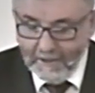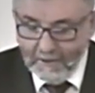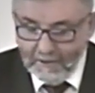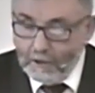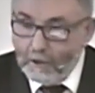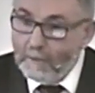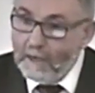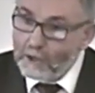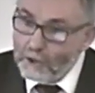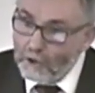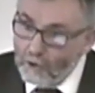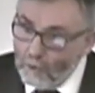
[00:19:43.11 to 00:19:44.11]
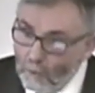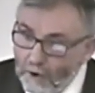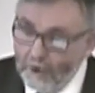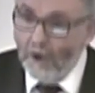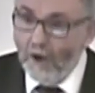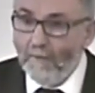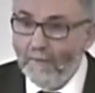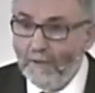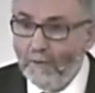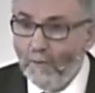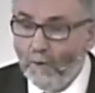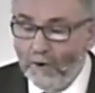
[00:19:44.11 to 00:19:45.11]
We need to make sure that we're
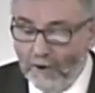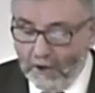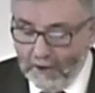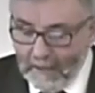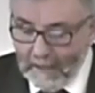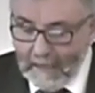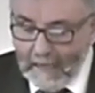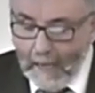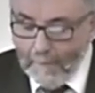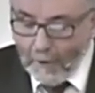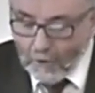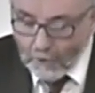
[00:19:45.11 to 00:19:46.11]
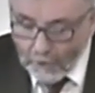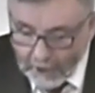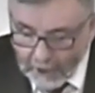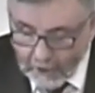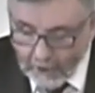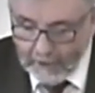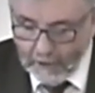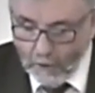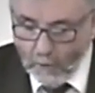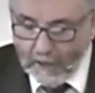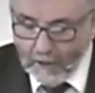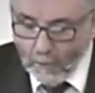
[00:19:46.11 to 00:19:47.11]
not hypocritical in the
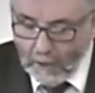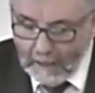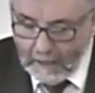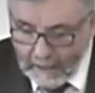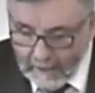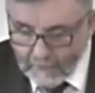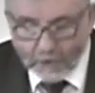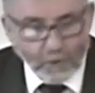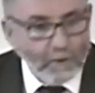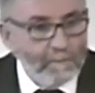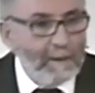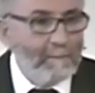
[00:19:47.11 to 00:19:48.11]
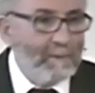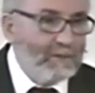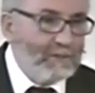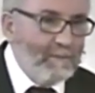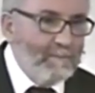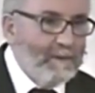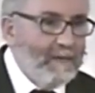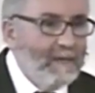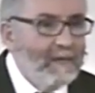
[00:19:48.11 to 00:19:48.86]
way that we live so that people simply